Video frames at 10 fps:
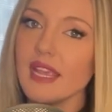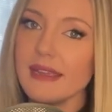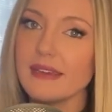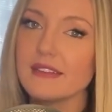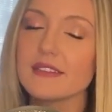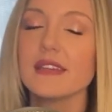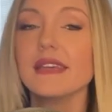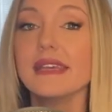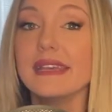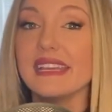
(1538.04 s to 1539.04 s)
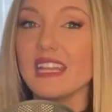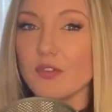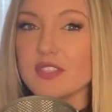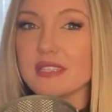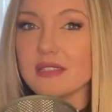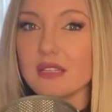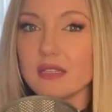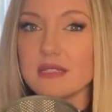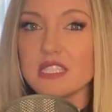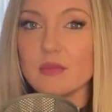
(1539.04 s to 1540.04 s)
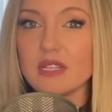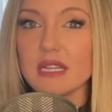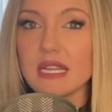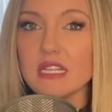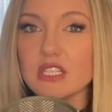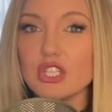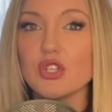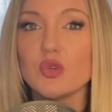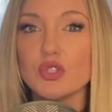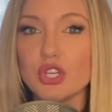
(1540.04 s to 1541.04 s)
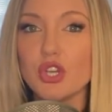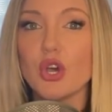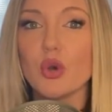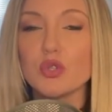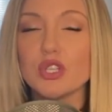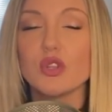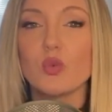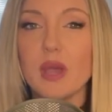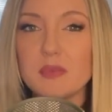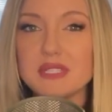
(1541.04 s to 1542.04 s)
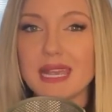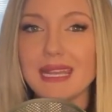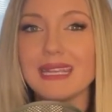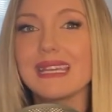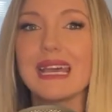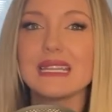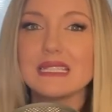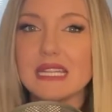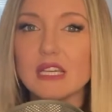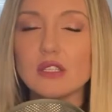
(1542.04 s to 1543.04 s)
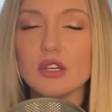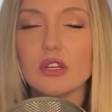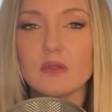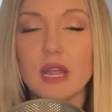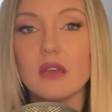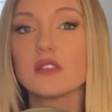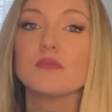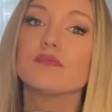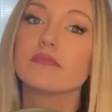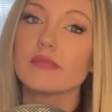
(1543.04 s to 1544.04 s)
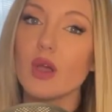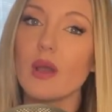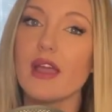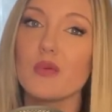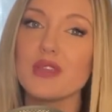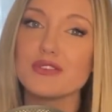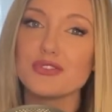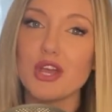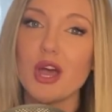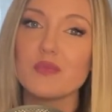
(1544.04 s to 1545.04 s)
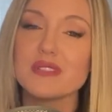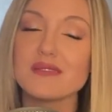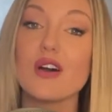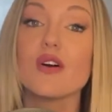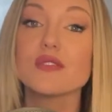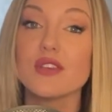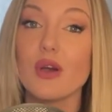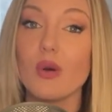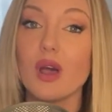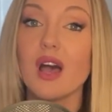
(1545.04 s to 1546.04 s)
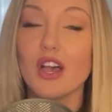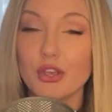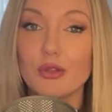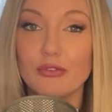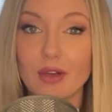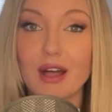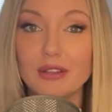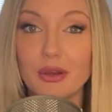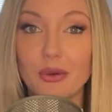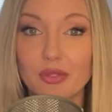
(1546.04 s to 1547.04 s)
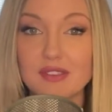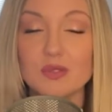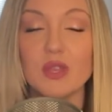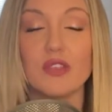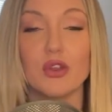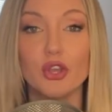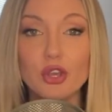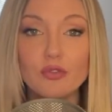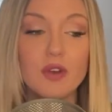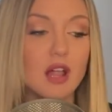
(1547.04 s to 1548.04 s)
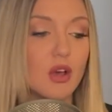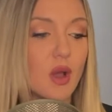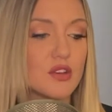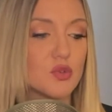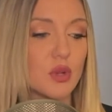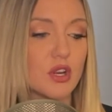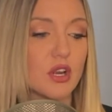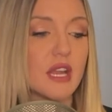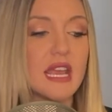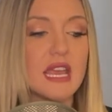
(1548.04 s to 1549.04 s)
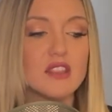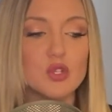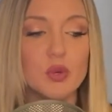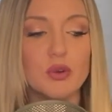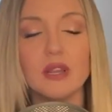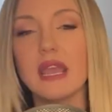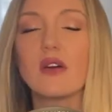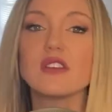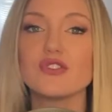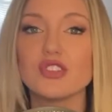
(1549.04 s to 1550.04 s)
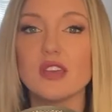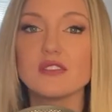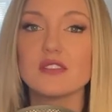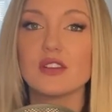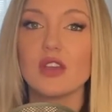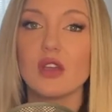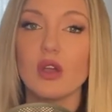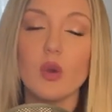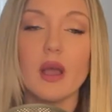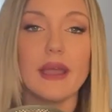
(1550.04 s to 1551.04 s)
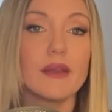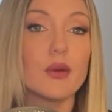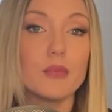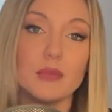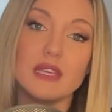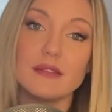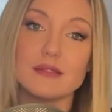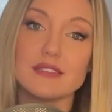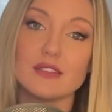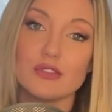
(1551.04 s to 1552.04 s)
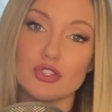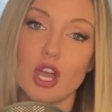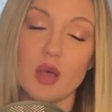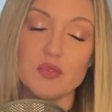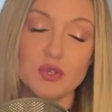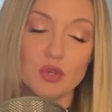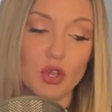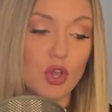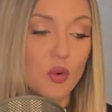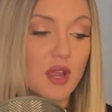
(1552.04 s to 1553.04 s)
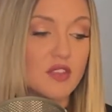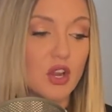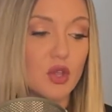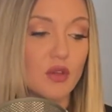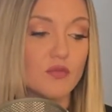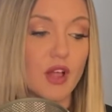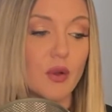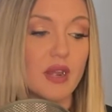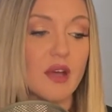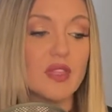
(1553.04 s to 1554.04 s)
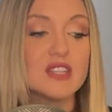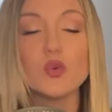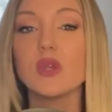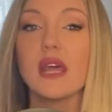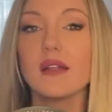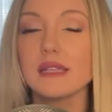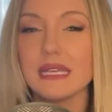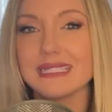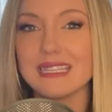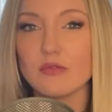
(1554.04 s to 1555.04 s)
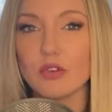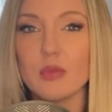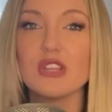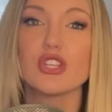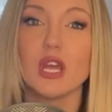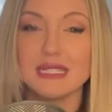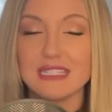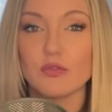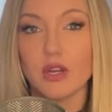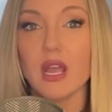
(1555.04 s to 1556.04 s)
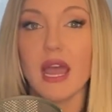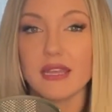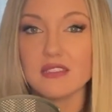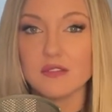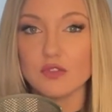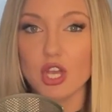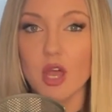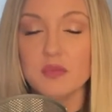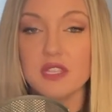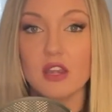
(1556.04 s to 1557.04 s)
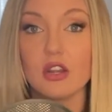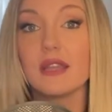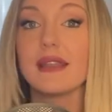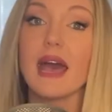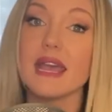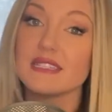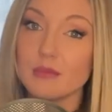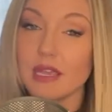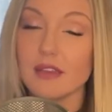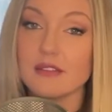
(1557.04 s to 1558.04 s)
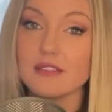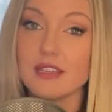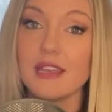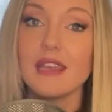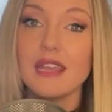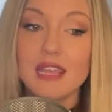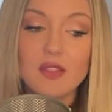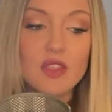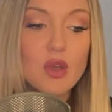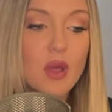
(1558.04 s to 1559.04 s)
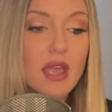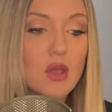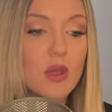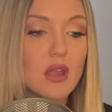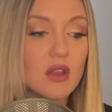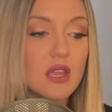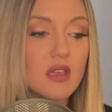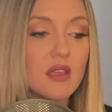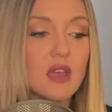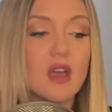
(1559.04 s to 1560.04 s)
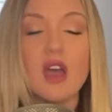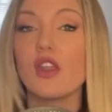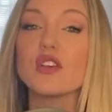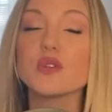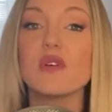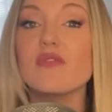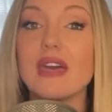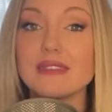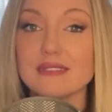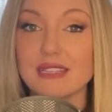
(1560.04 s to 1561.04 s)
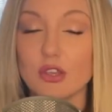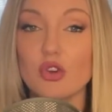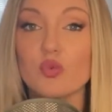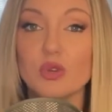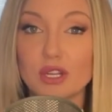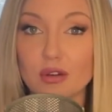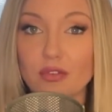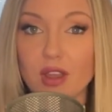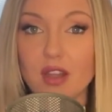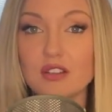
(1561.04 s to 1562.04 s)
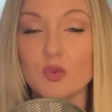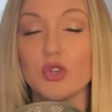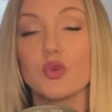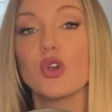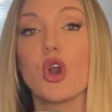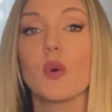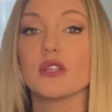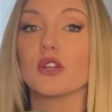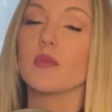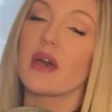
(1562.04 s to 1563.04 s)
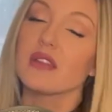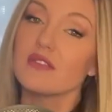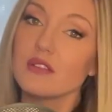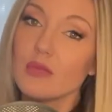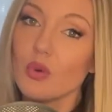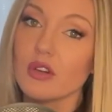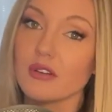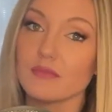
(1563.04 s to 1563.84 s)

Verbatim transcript: And if it's a little intimidating to you to go to the website and kind of take a look around, Ohio Means Jobs is also a good follow this week. They're a good follow on Twitter. The Twitter account is just Ohio Means Jobs. So you can go right there, you can follow it out. They tweet out links to information on different kinds of jobs that are in high demand in the Ohio area, and also events like career fairs where you can go and learn about even more